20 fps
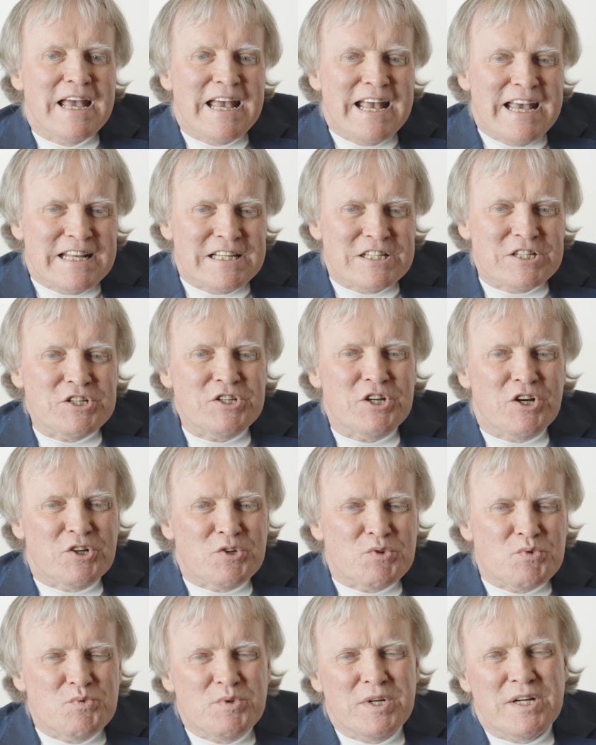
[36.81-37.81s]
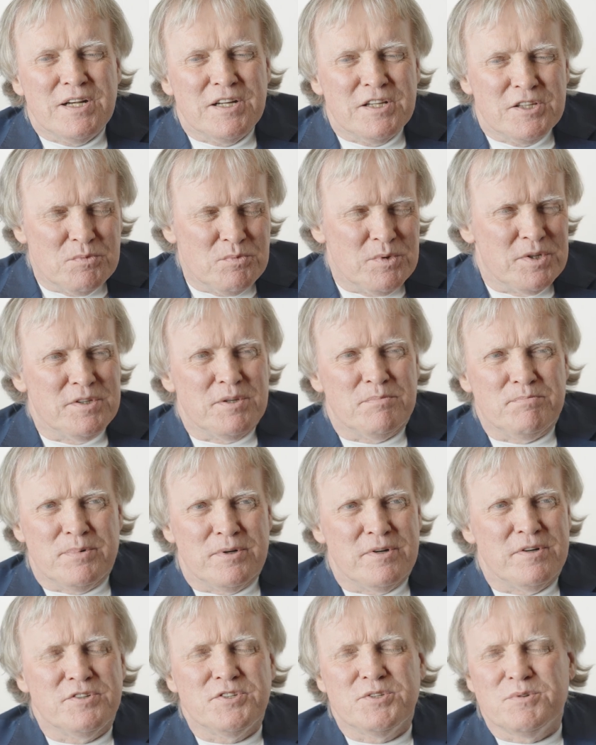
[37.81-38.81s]
it's not really the one that
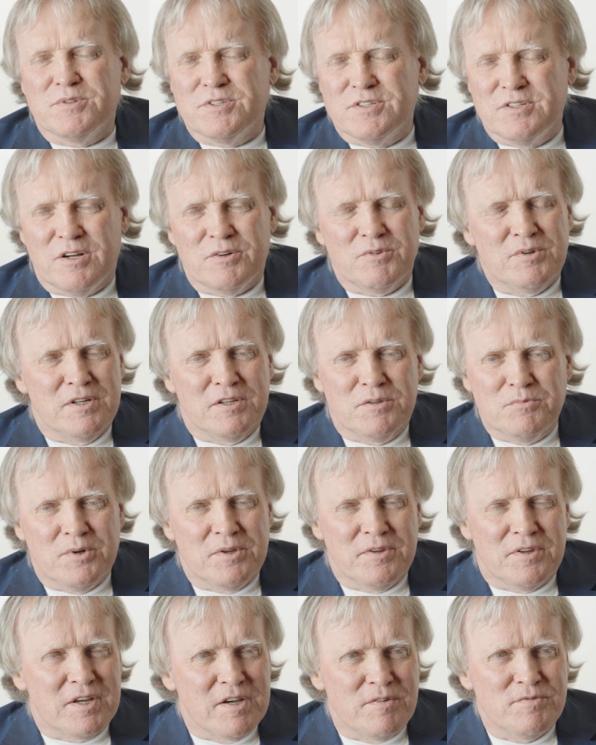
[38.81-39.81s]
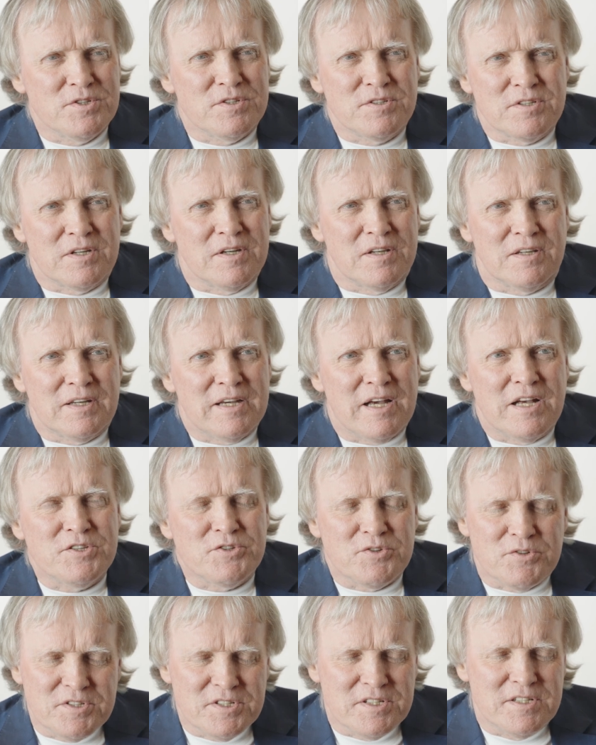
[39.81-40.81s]
burns you, it's not really the one that gives you skin
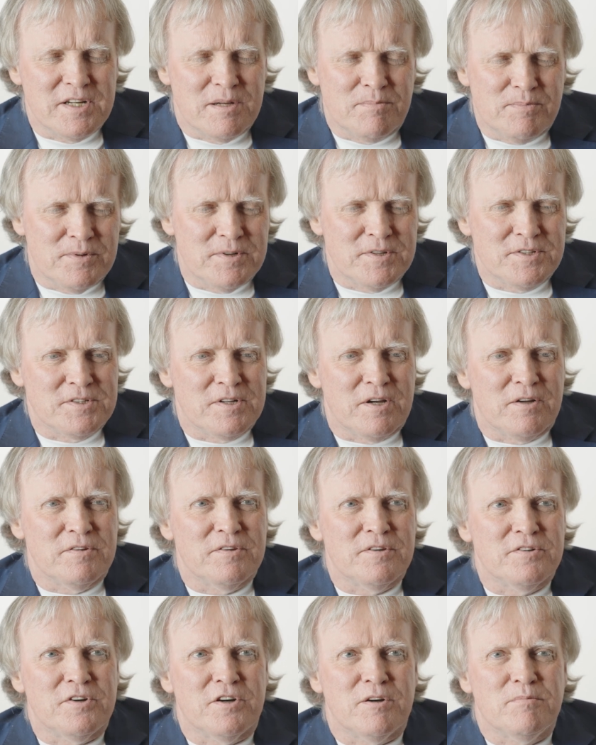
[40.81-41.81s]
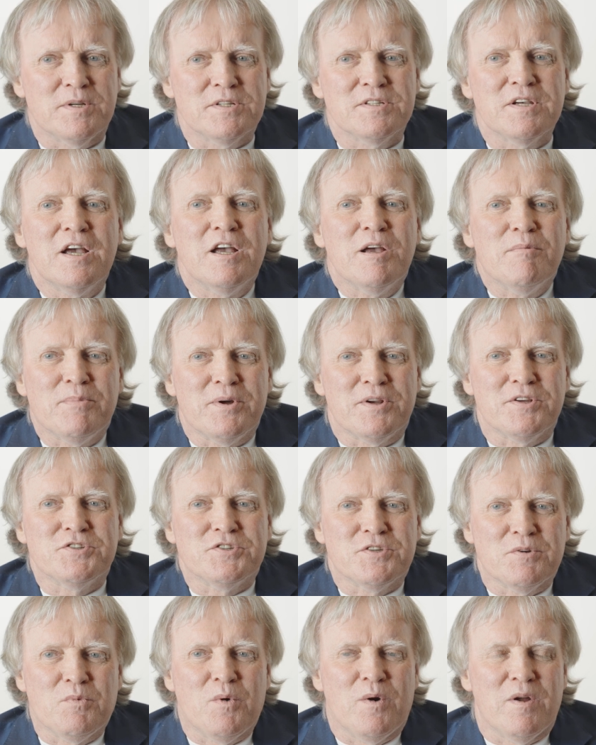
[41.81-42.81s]
cancer, it's deeper, it's down in the dermis, but it's
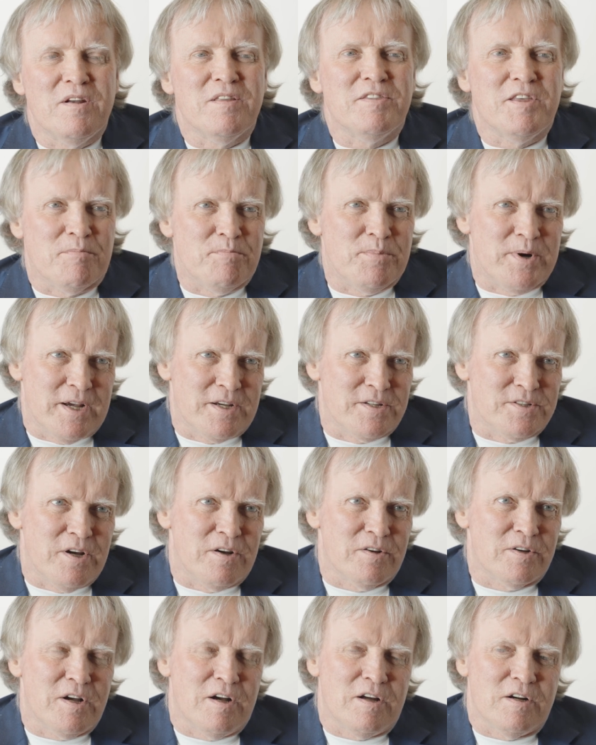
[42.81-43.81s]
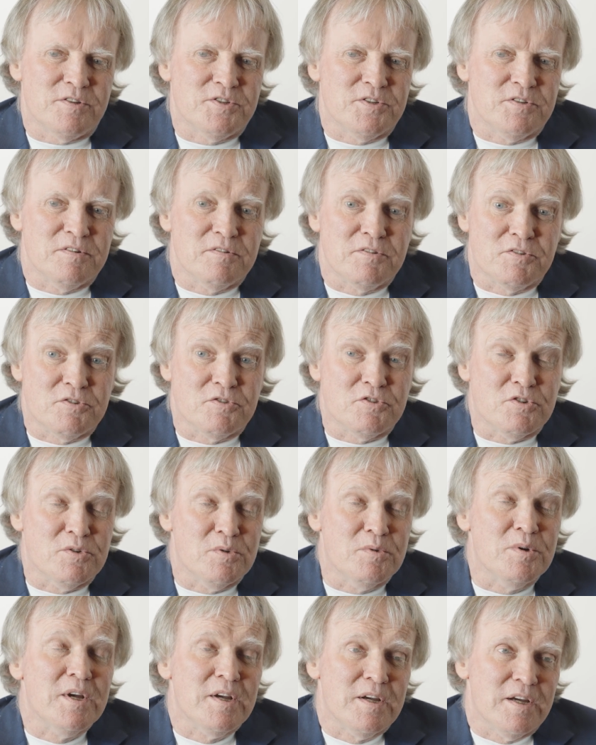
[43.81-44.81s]
the one that breaks down collagen
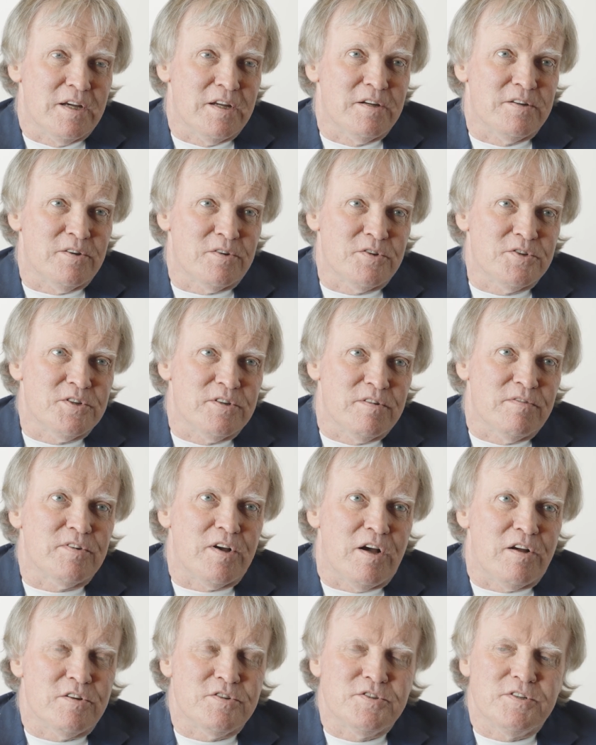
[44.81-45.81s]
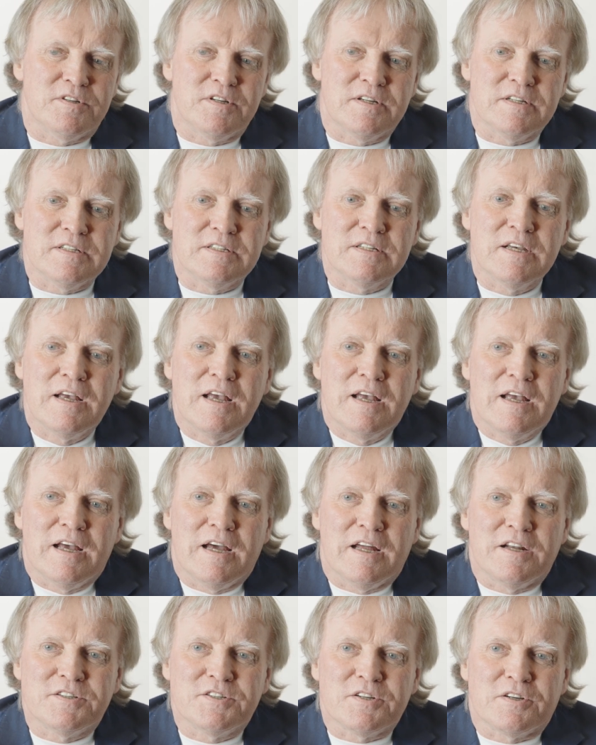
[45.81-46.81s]
through induction of collagenase,
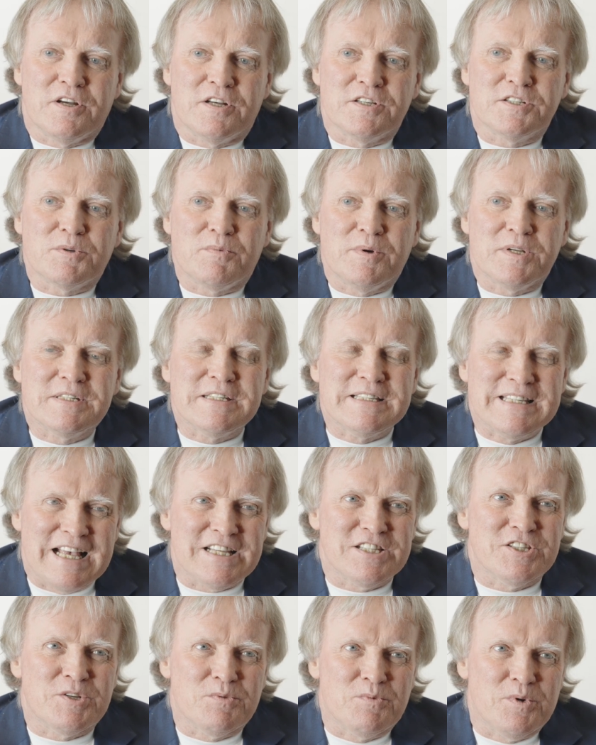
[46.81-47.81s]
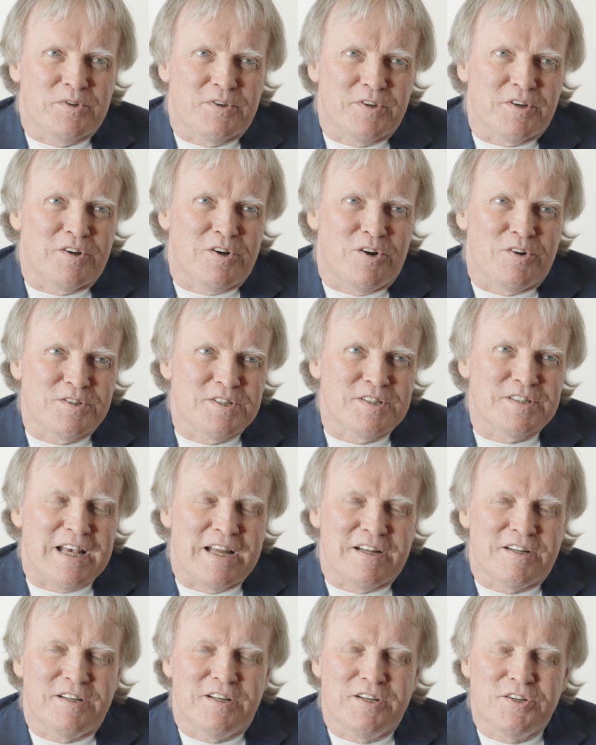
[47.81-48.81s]
and as a consequence, that's the one that causes
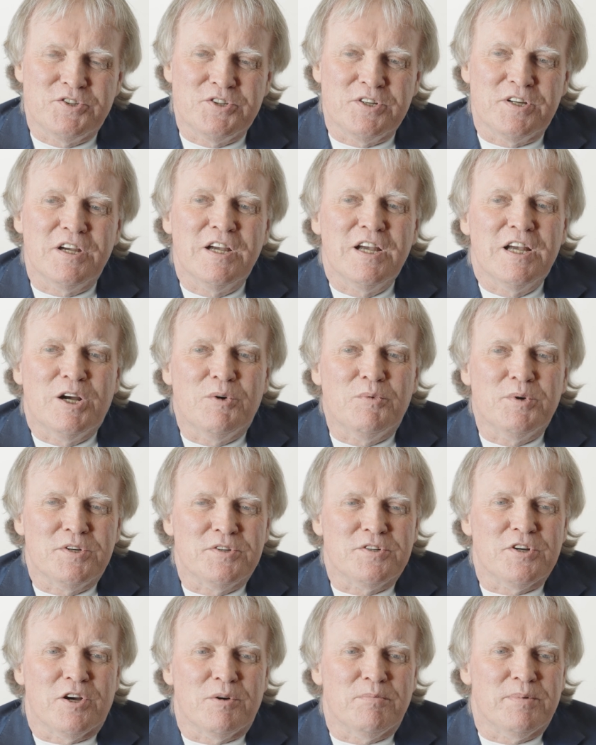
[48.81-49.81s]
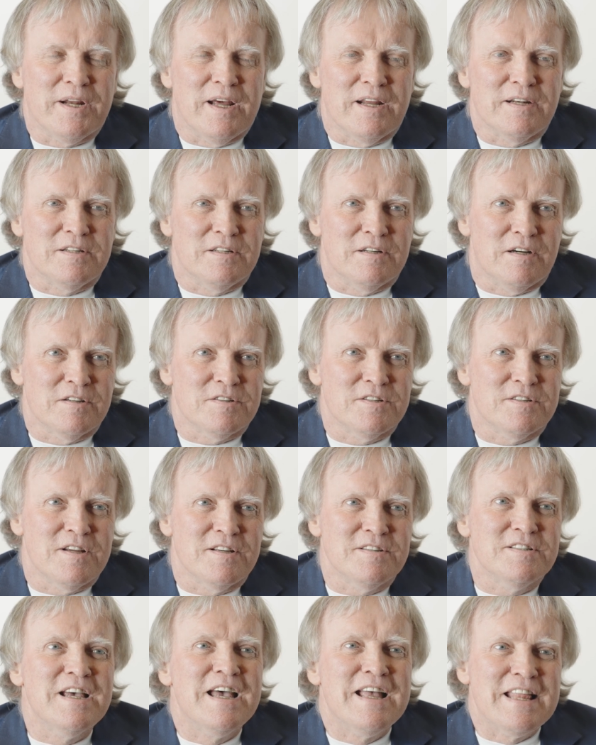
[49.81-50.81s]
anti-aging, and when you talk about
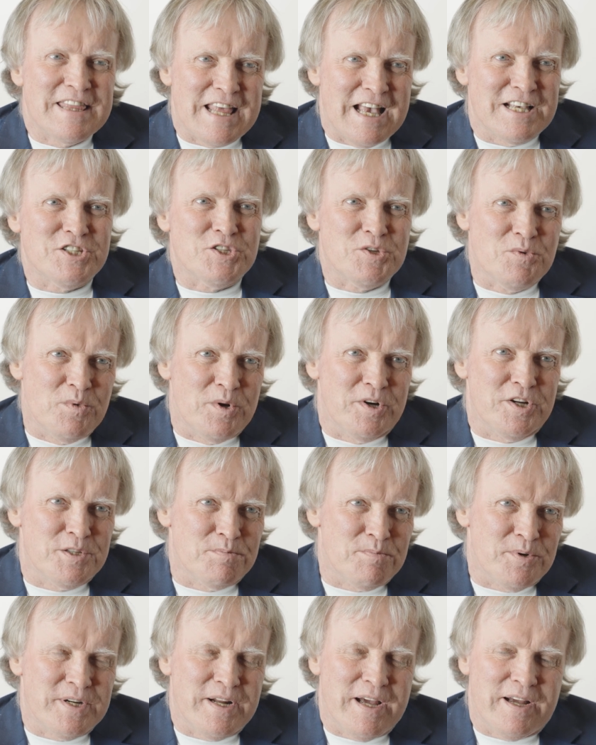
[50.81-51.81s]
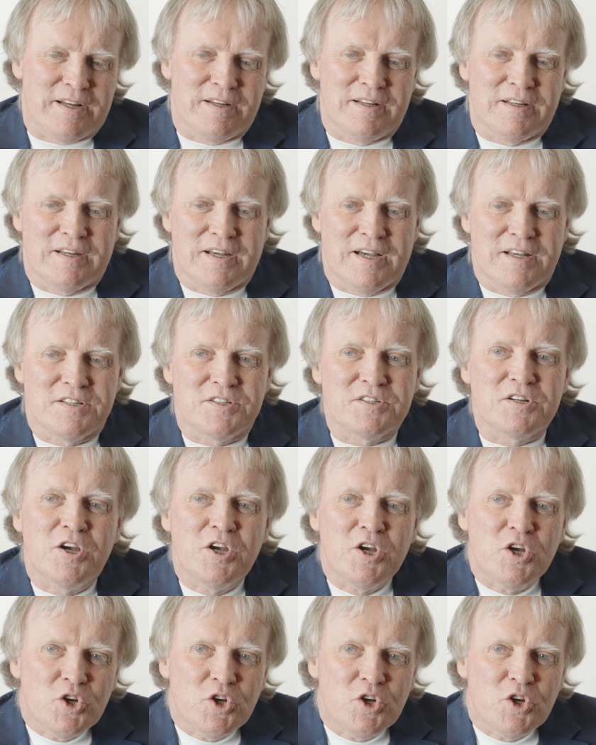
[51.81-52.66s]
antioxidants, that's the one it's protecting against.